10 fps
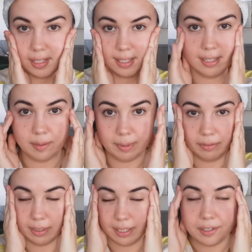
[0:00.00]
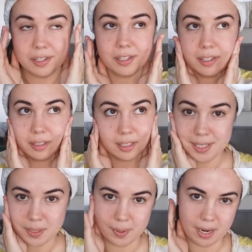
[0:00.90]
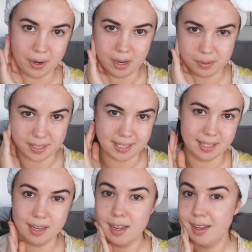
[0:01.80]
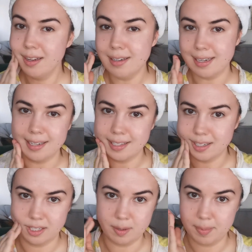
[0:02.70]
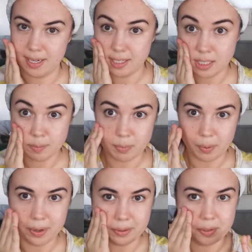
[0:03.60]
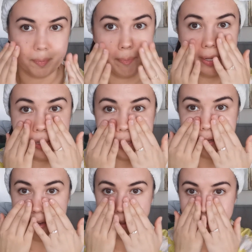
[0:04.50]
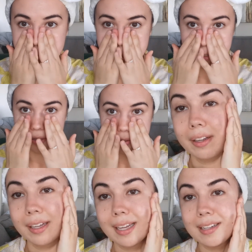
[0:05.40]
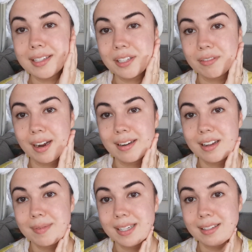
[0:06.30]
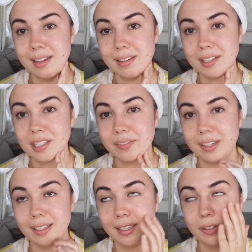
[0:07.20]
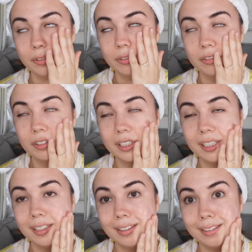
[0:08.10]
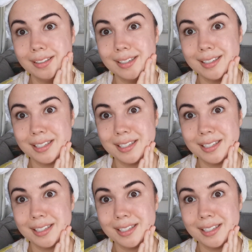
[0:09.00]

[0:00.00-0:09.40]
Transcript: just need to be rich. I swear I was destined to be a spoiled billionaire. Okay, so right now my skin is feeling really